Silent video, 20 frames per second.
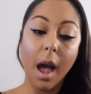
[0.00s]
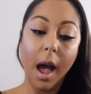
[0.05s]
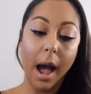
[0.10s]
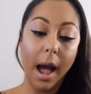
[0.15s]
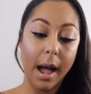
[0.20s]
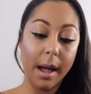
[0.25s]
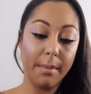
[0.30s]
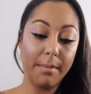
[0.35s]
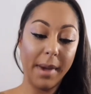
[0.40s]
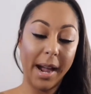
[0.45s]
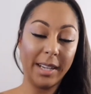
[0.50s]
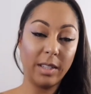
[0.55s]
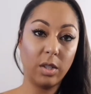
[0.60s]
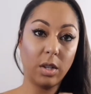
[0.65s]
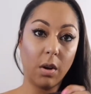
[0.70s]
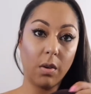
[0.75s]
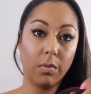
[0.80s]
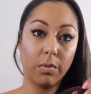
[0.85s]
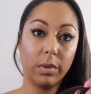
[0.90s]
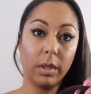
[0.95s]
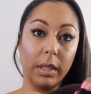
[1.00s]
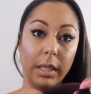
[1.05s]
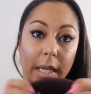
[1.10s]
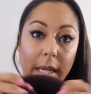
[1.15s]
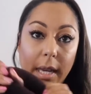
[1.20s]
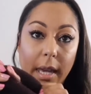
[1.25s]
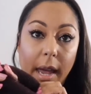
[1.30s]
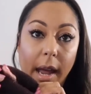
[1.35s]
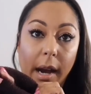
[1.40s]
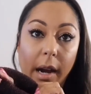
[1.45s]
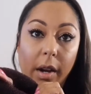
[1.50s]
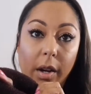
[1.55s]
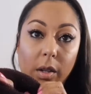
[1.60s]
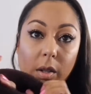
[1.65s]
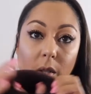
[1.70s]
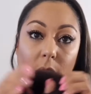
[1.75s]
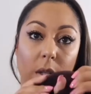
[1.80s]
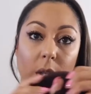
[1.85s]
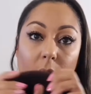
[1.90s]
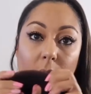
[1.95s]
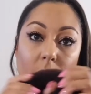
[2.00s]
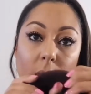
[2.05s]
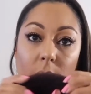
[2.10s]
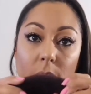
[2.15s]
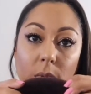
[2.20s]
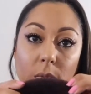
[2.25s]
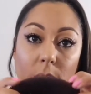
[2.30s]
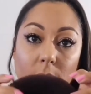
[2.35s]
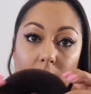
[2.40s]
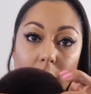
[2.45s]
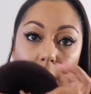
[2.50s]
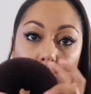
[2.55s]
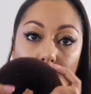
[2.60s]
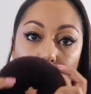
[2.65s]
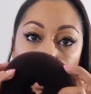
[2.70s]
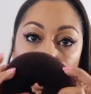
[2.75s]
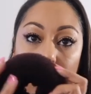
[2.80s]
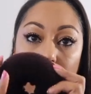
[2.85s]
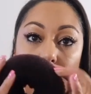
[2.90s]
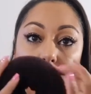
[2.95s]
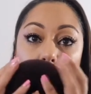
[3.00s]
I don't really care to use these.